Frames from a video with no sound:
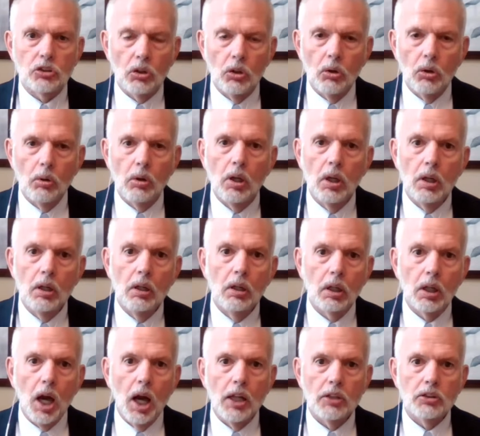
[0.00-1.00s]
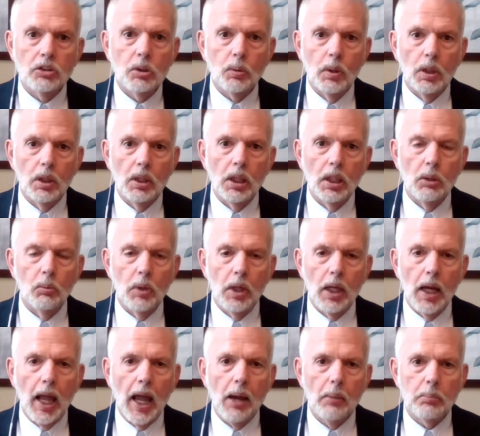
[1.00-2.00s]
So consequently,
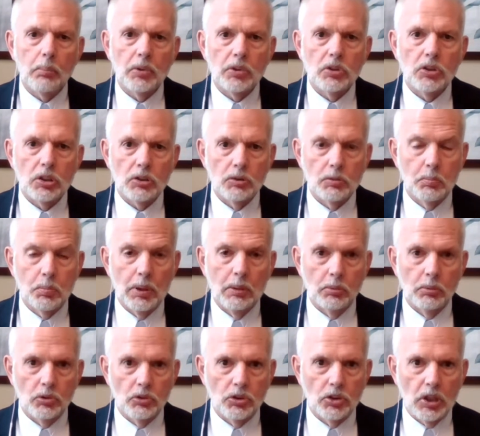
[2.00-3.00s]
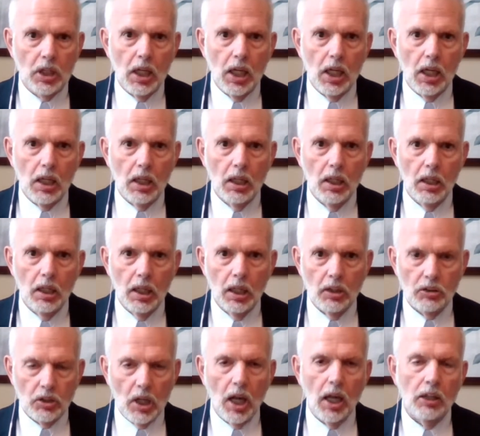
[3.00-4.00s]
what happens is people stay,
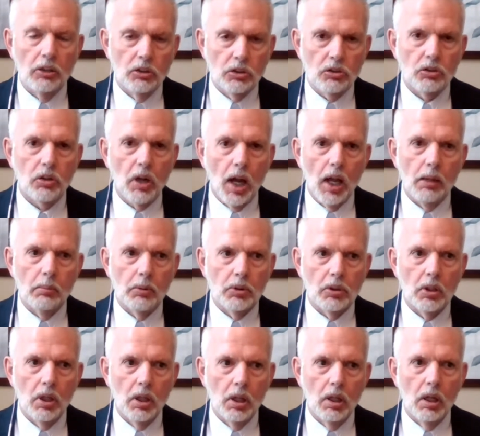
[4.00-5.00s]
as I describe it,